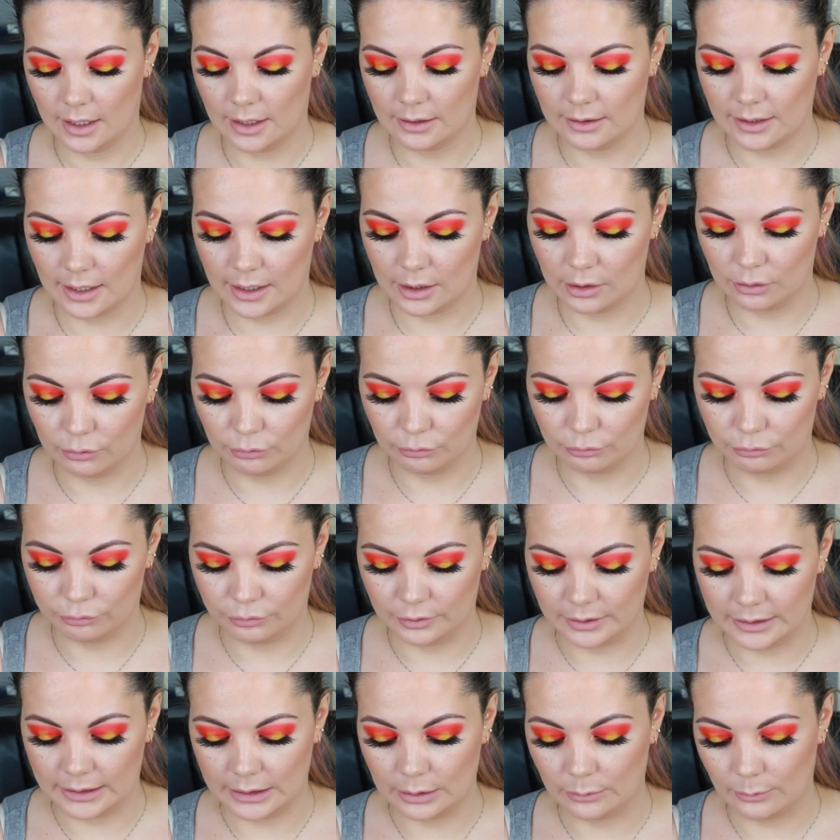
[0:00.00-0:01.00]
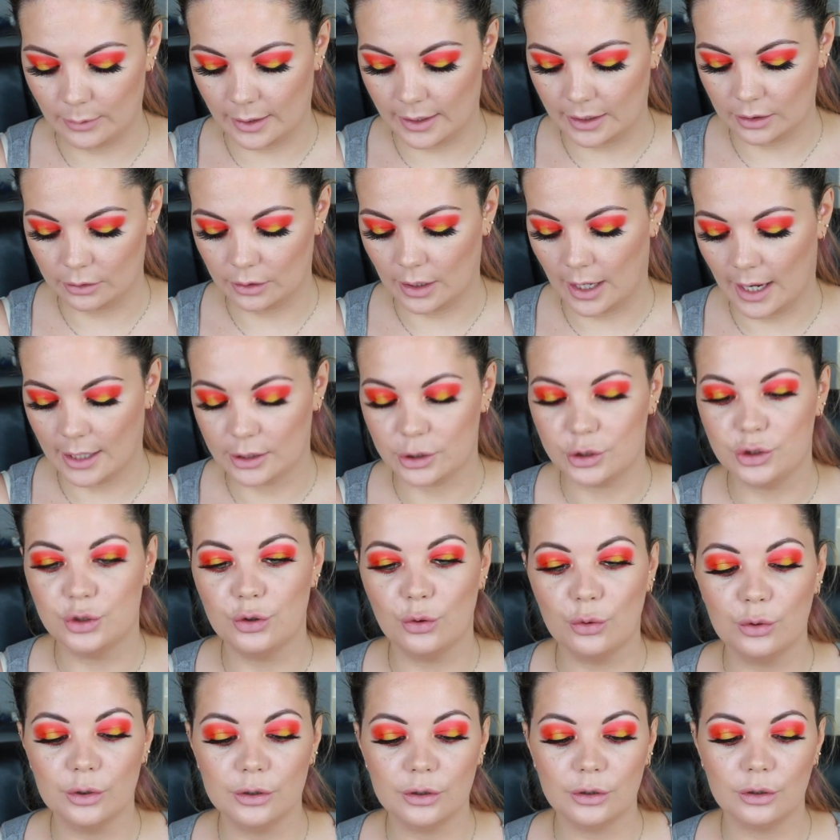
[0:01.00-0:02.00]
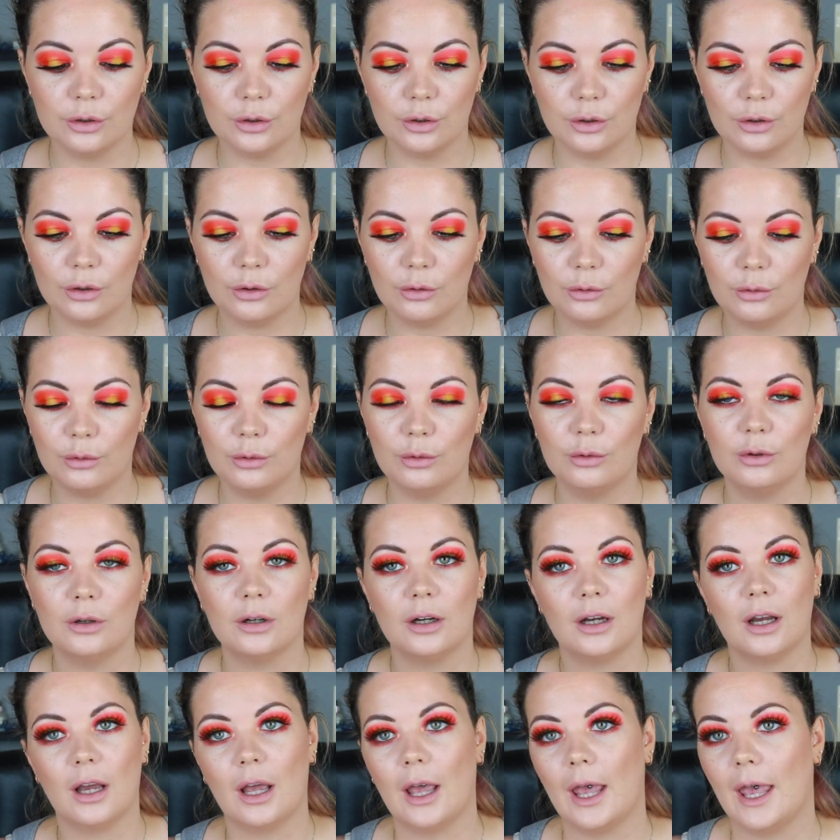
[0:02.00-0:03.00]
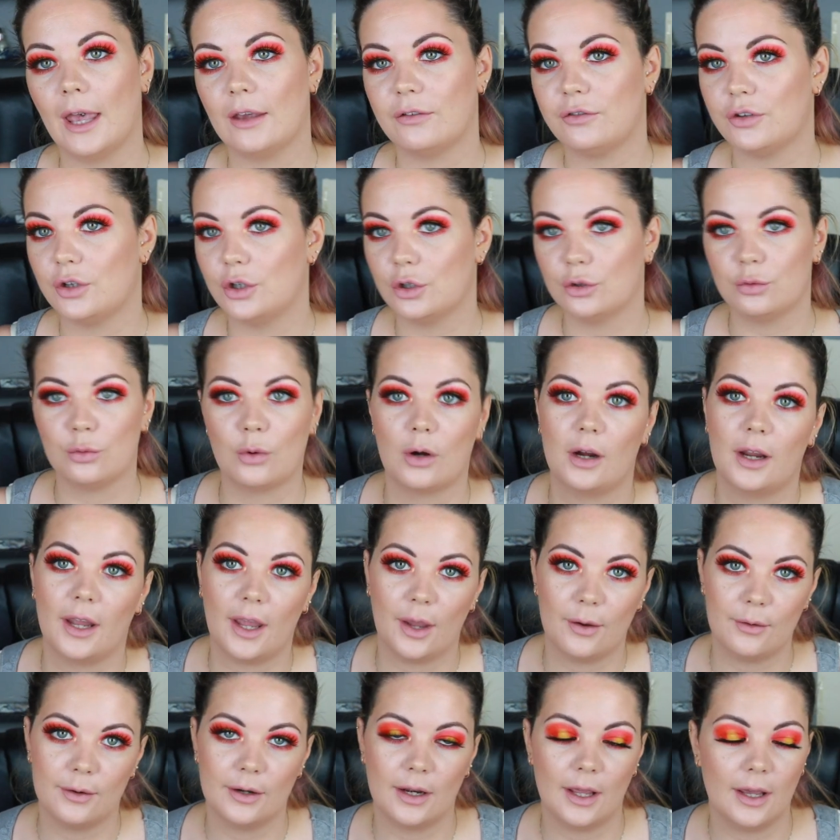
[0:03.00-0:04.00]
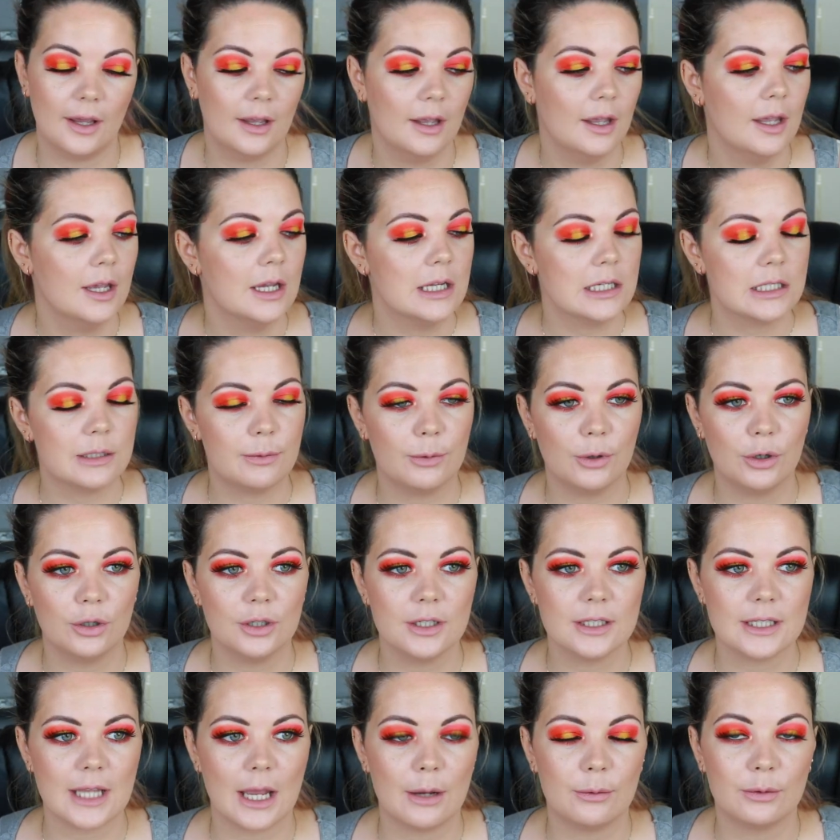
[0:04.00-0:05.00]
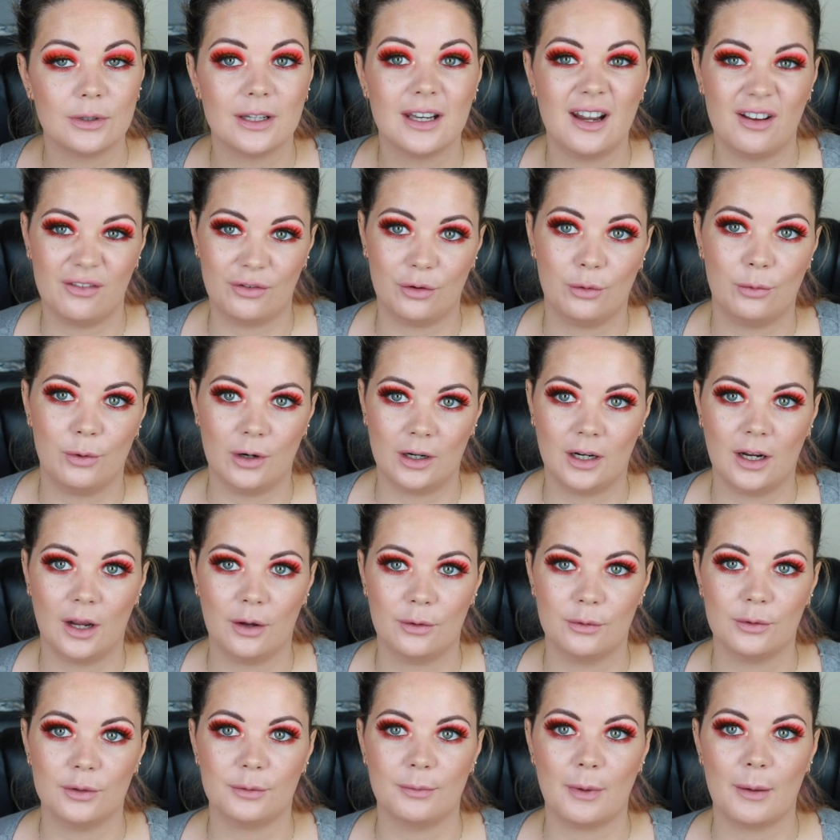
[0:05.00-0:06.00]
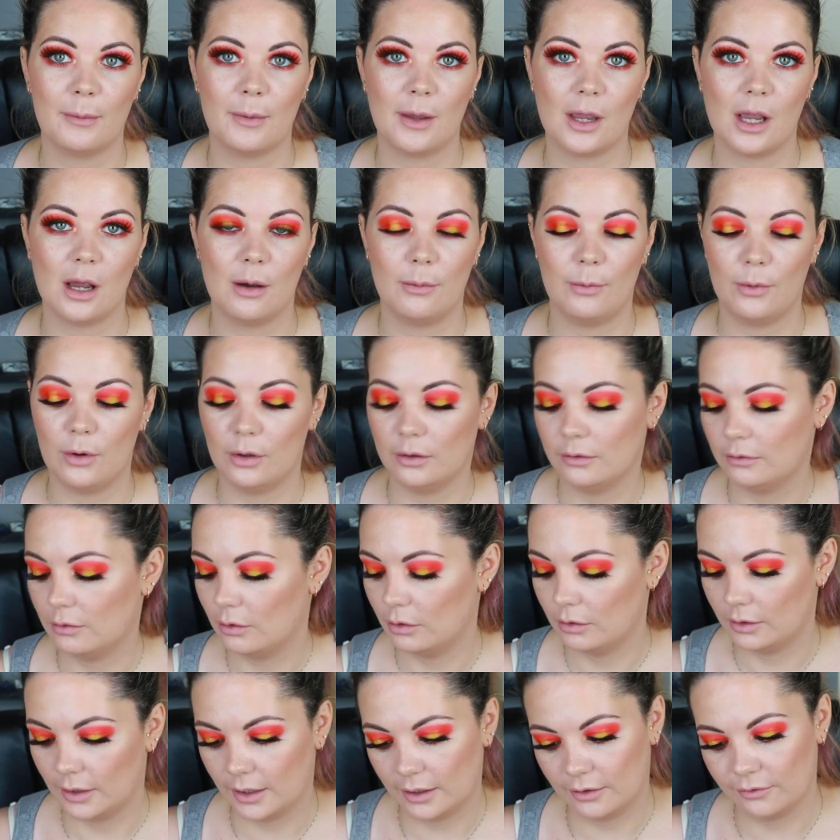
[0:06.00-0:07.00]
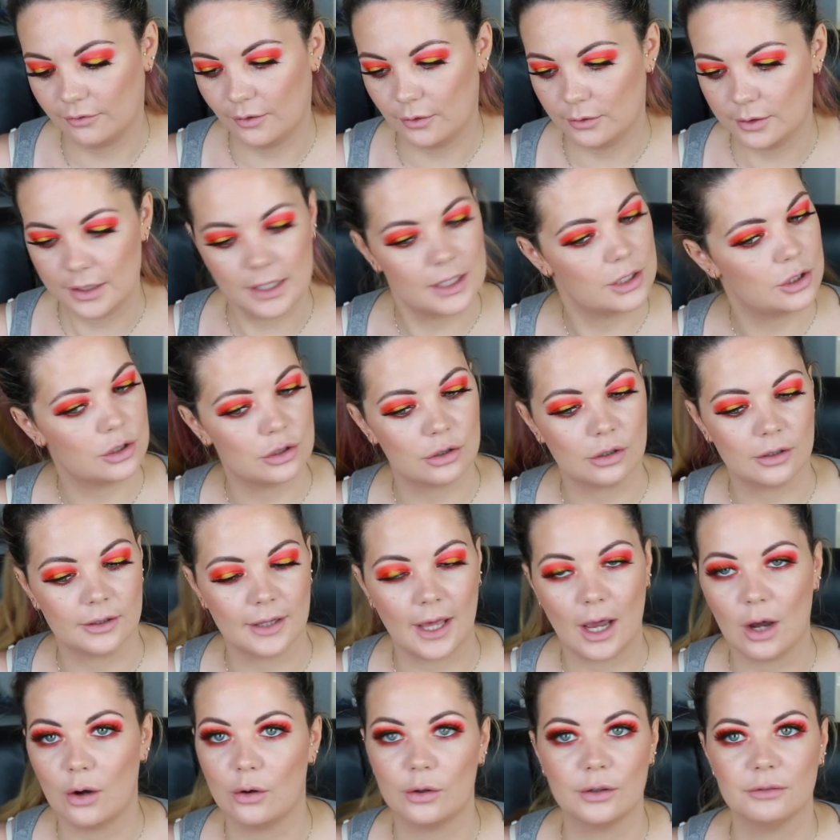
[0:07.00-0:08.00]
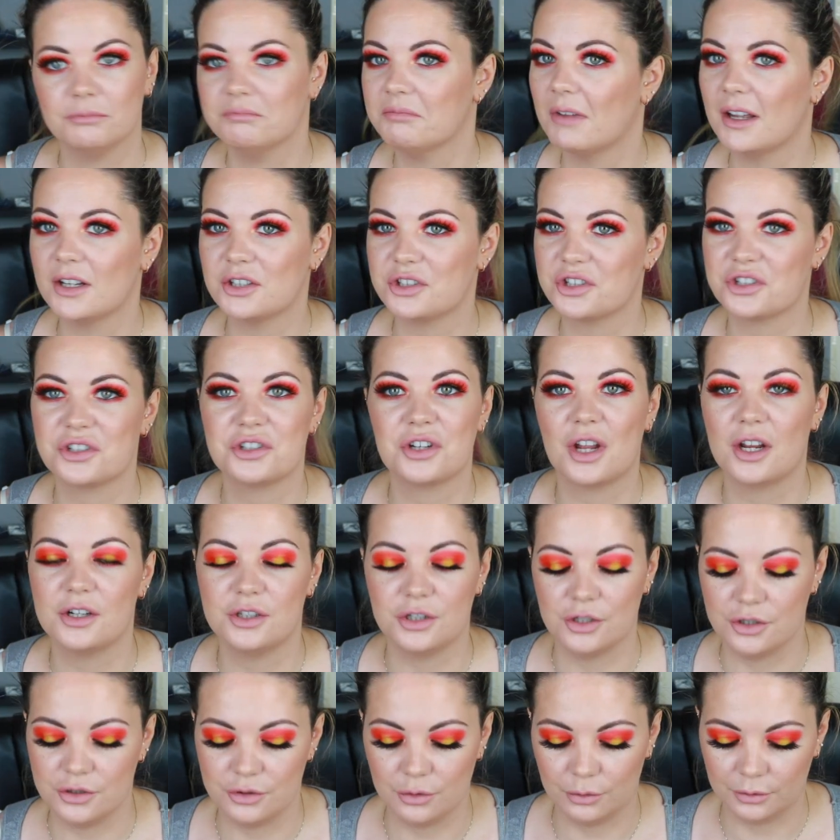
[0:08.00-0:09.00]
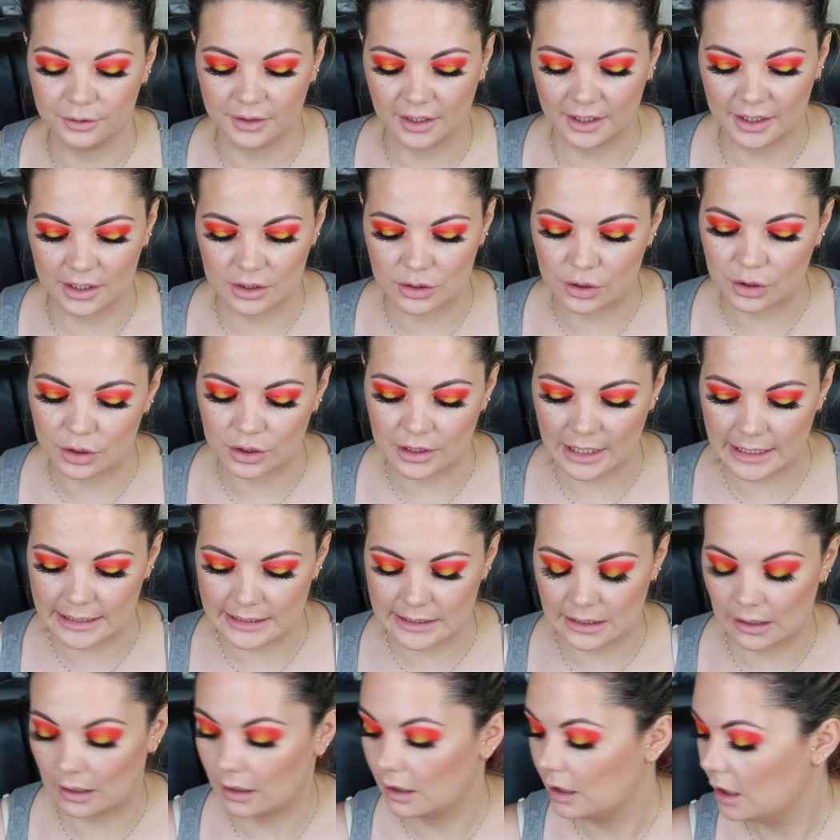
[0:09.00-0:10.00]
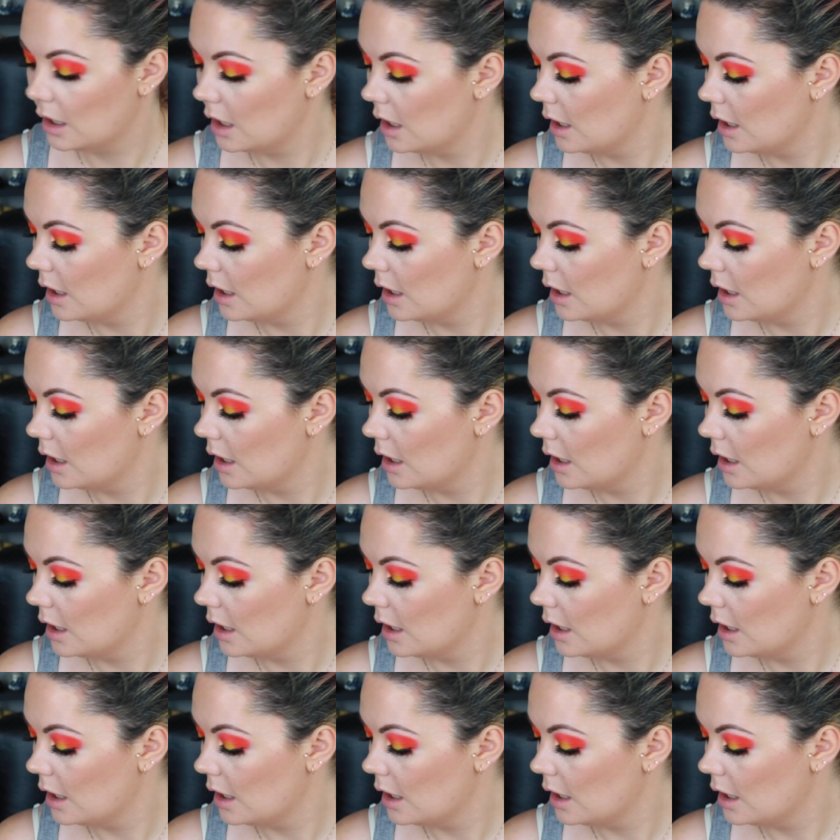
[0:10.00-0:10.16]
Like, really well. I don't know if you could work out in it. To be honest, I would never work out with my makeup on, or like foundation or that on. I just, I just don't think it's a good idea.